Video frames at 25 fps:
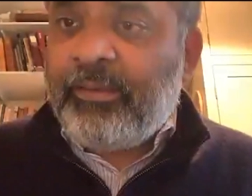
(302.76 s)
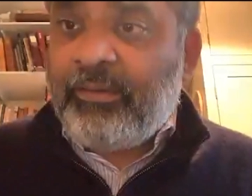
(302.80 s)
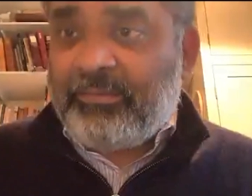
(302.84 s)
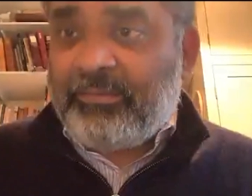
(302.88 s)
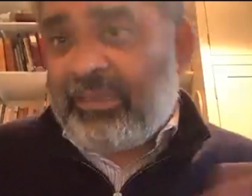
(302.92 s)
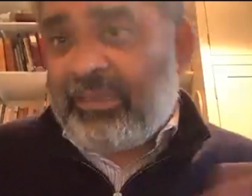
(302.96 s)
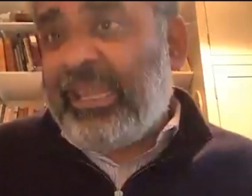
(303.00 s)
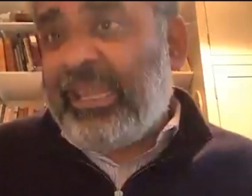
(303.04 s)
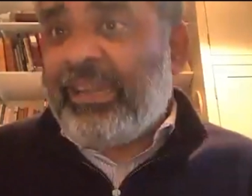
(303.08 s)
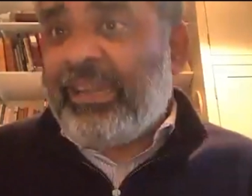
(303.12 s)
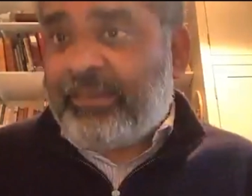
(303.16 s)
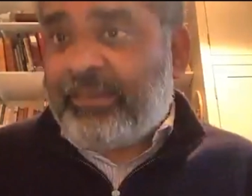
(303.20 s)

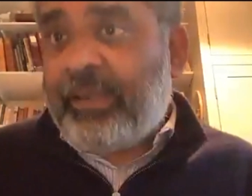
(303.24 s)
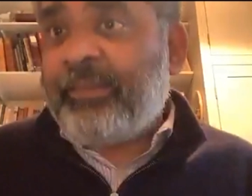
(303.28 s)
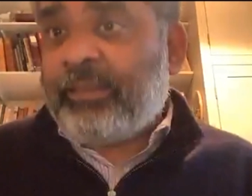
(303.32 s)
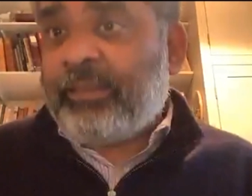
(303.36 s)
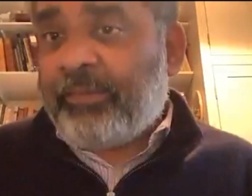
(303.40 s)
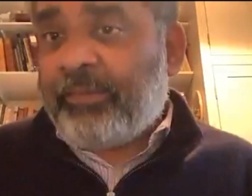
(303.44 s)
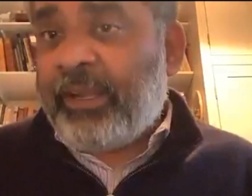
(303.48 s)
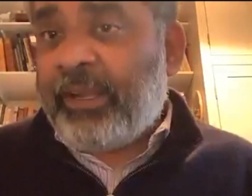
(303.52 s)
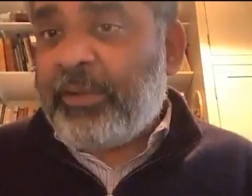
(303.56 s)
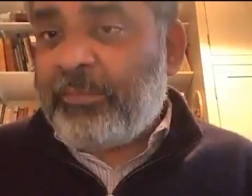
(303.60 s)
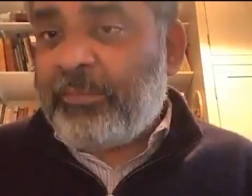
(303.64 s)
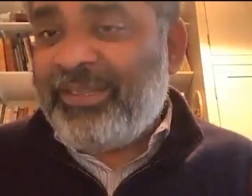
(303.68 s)
The heating is
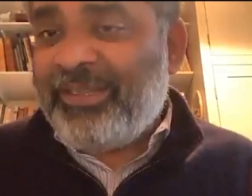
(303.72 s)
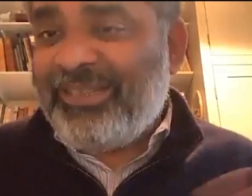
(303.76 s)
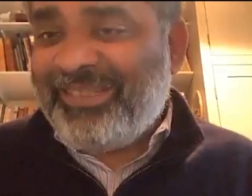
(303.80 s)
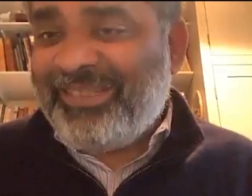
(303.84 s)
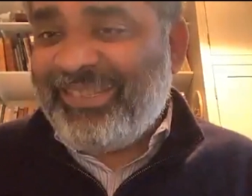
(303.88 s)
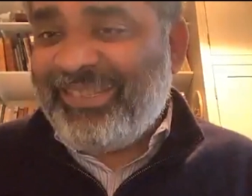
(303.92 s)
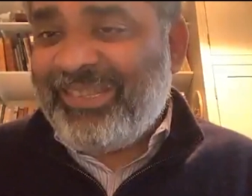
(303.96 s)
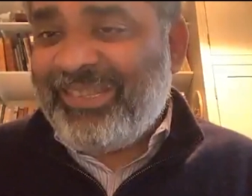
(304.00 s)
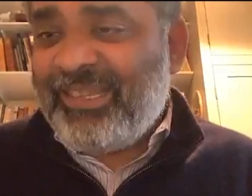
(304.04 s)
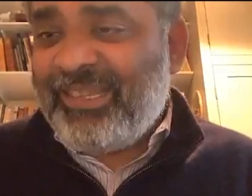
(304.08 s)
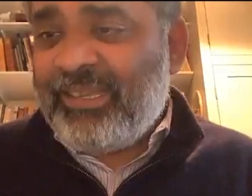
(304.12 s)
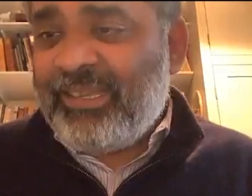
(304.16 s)
available.
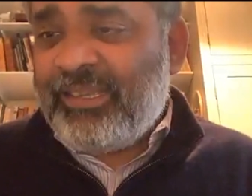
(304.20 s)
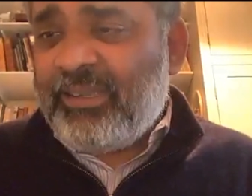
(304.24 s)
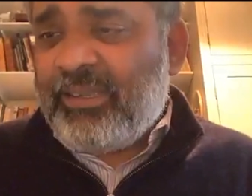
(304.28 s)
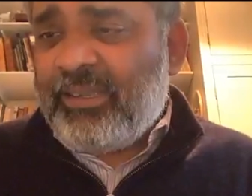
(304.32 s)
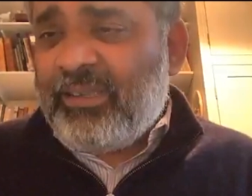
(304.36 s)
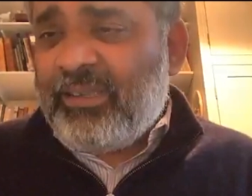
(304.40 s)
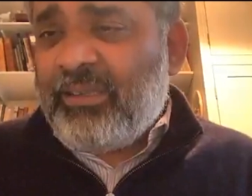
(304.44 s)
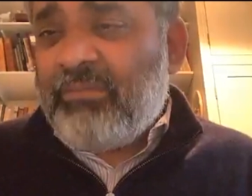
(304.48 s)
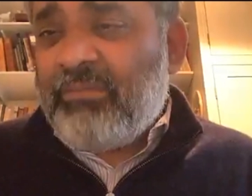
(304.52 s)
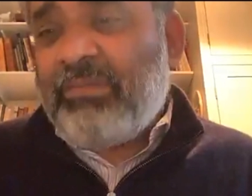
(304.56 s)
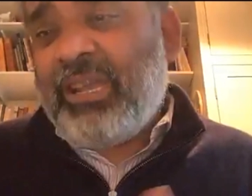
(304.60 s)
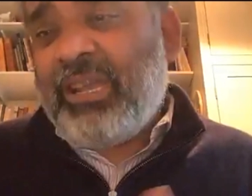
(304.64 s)

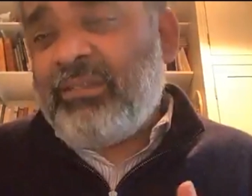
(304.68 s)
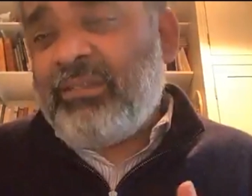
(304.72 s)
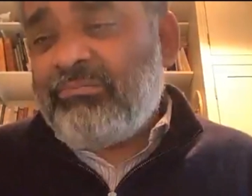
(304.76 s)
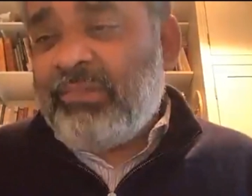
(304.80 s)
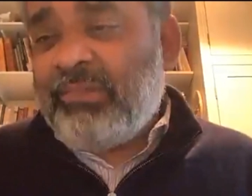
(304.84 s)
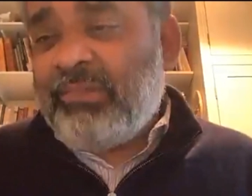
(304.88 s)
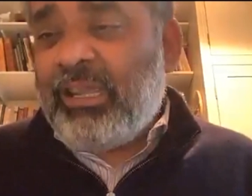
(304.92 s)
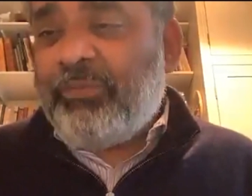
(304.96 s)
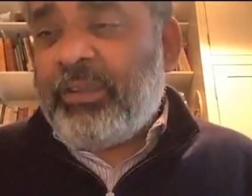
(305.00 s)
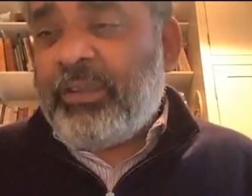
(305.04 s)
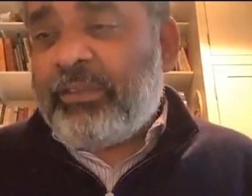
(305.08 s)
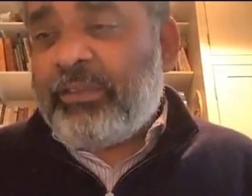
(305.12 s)
Well,
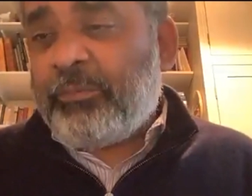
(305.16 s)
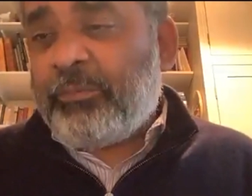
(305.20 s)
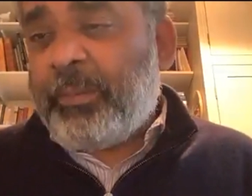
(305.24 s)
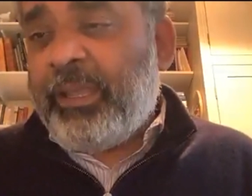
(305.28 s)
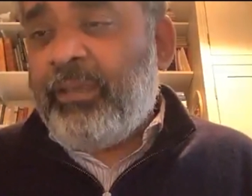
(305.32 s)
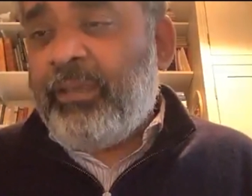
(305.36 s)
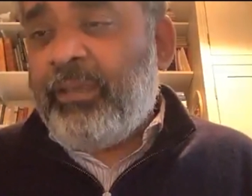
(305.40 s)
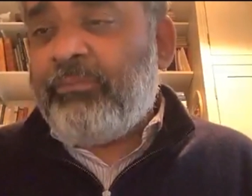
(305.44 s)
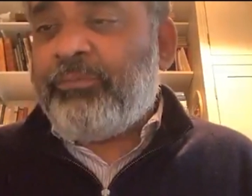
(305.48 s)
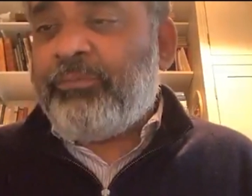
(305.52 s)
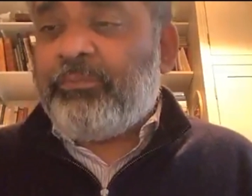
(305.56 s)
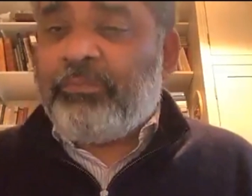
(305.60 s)
if it's
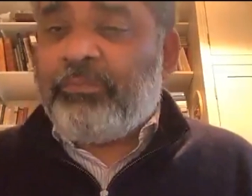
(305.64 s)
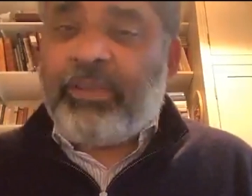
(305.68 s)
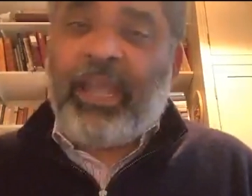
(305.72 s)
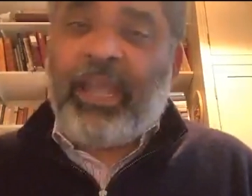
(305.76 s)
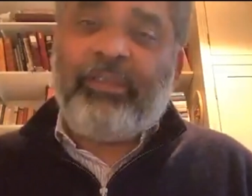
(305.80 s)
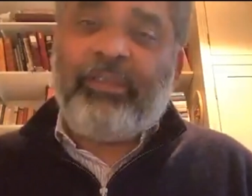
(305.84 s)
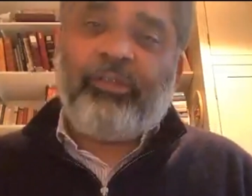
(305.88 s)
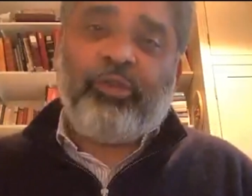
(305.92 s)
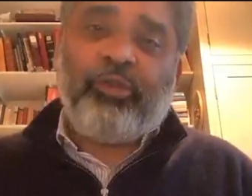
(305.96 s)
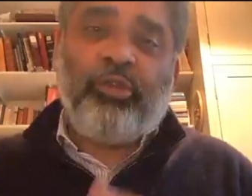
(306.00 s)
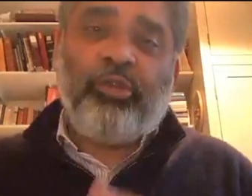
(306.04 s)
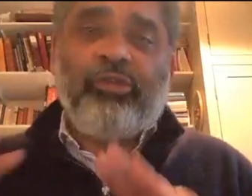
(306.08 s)
being
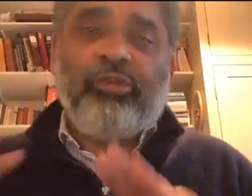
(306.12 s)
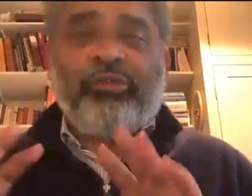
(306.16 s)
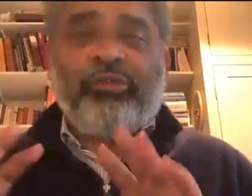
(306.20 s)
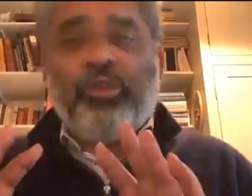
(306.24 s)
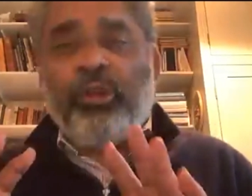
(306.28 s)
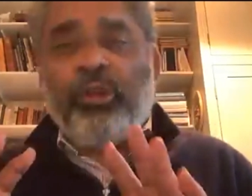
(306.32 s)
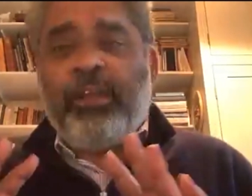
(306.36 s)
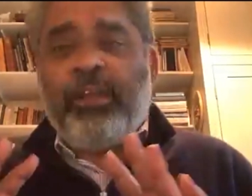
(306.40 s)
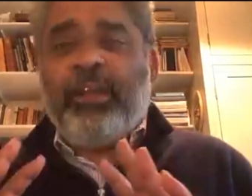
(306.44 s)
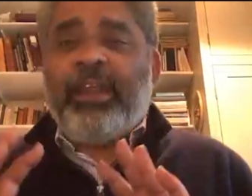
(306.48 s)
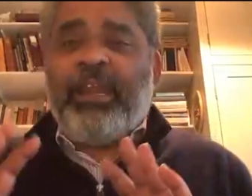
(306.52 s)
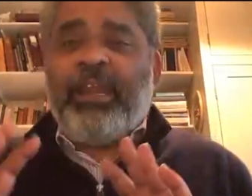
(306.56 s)
done through
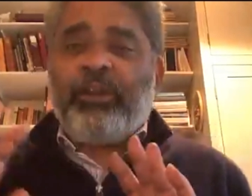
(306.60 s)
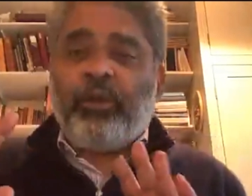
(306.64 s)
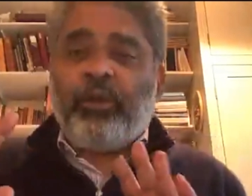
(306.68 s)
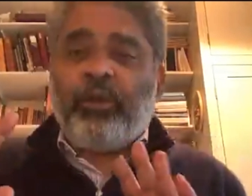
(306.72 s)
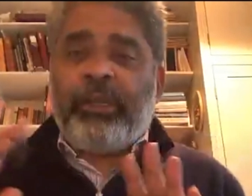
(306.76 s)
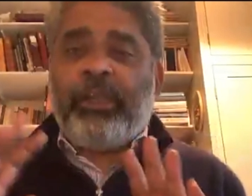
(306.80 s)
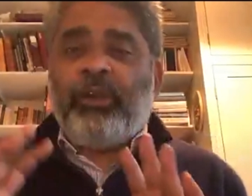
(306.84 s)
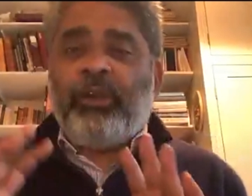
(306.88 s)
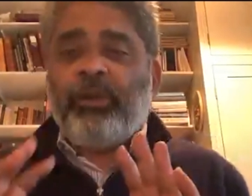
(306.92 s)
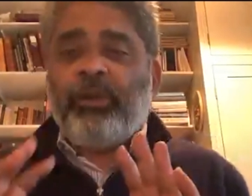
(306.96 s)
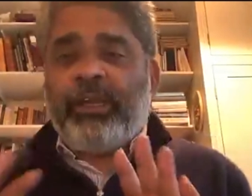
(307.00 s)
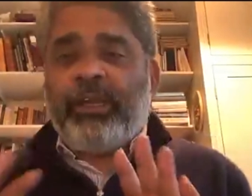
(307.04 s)
solar and
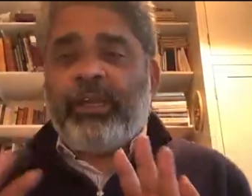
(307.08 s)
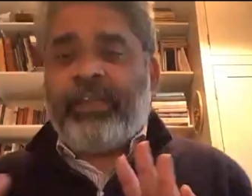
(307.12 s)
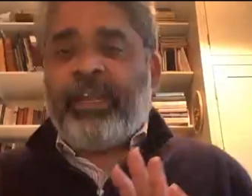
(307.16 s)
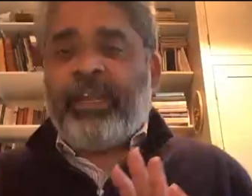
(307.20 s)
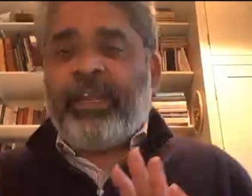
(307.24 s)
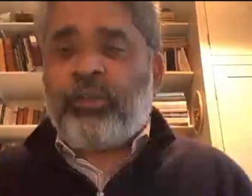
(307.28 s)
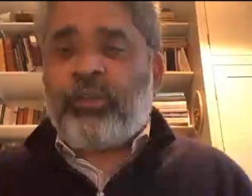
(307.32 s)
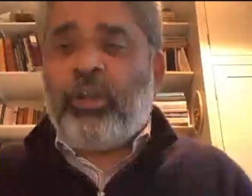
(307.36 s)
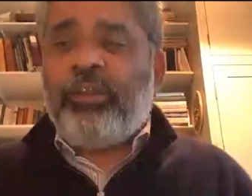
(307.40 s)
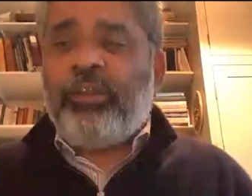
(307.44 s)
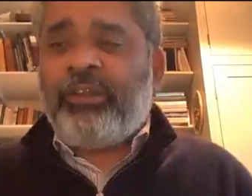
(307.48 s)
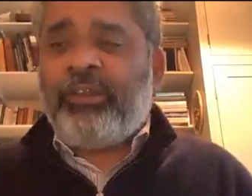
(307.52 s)
goody-goody
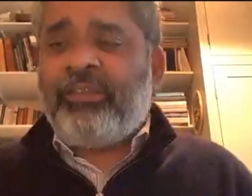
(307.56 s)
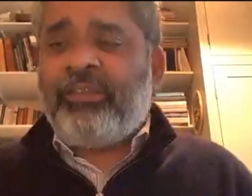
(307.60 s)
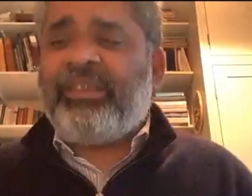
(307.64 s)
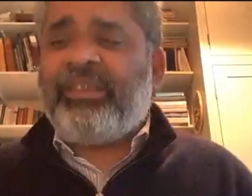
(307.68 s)
technologies,